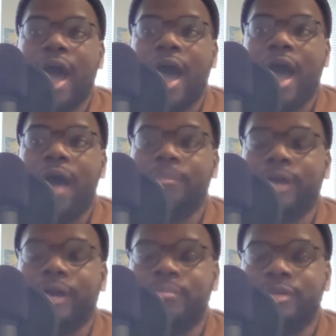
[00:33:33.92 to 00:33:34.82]
I'm
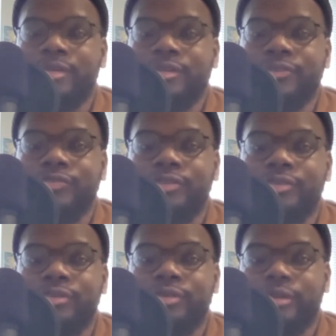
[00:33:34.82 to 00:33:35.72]
not in business for you
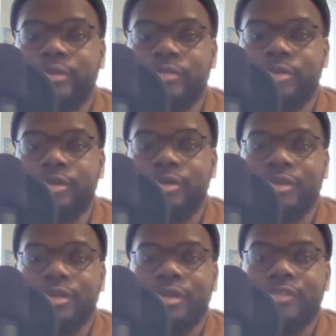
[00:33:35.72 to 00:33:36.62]
to agree with me.
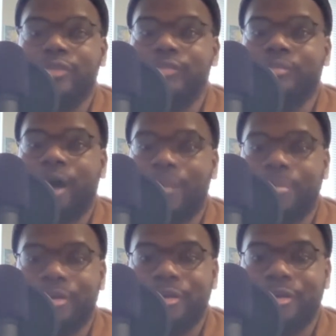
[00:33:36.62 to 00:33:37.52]
This is my
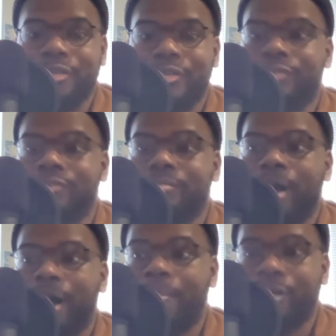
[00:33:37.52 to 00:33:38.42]
opinion. This is
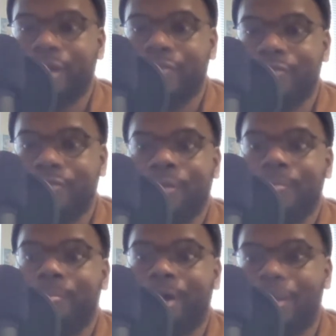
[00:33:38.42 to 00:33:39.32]
my
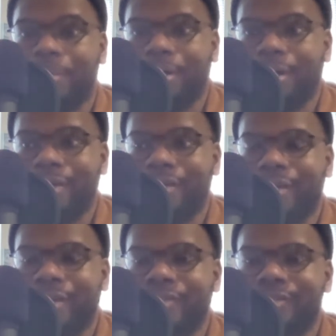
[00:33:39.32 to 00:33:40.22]
platform, my
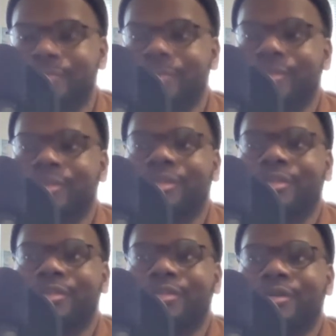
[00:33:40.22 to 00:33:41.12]
podcast.
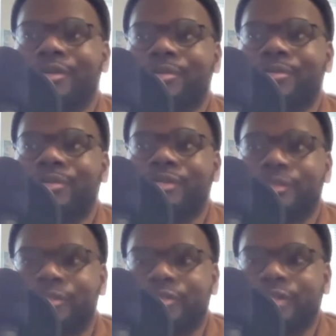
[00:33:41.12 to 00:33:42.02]
You know,
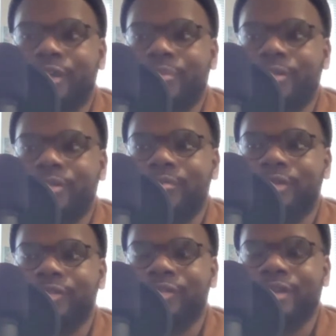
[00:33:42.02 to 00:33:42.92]
take what
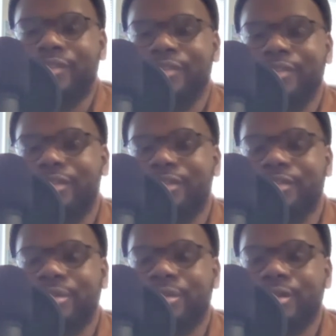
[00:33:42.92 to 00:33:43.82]
resonates
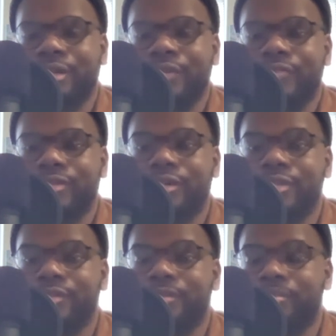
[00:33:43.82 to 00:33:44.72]
and leave what
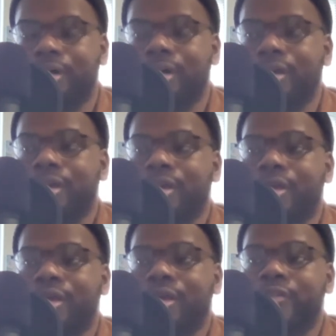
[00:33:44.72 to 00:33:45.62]
doesn't. But
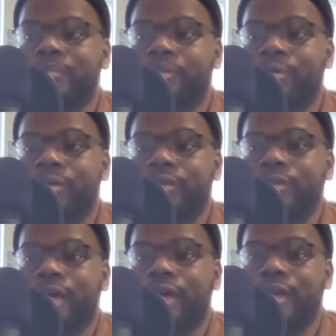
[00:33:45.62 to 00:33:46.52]
it's important
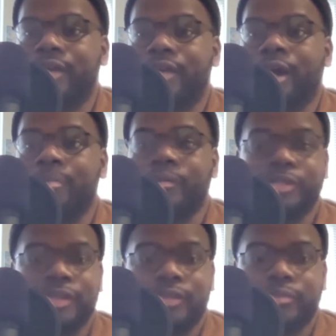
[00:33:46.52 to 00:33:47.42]
that, and I
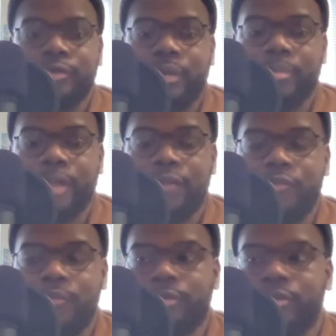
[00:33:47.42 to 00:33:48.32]
appreciate that like
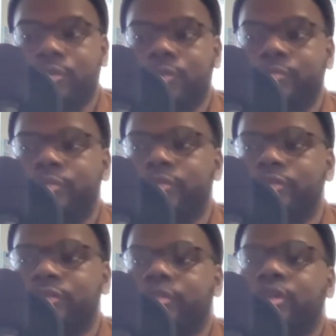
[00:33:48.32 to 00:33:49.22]
platforms like yours, where it's
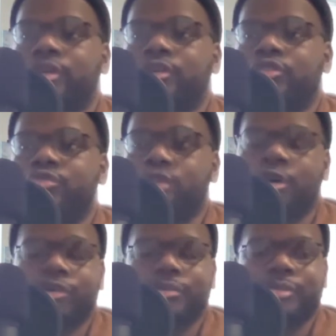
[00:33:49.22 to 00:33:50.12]
just your
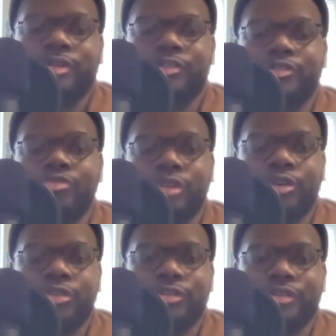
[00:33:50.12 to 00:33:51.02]
mission,
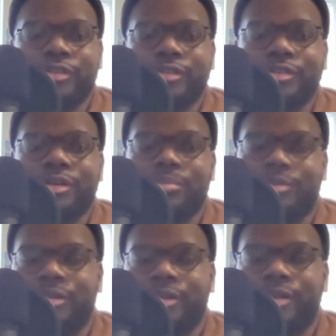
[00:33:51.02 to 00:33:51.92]
you're here to help the
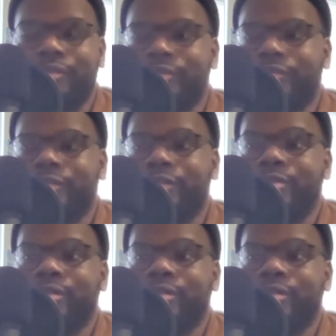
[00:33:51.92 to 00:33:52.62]
collective, and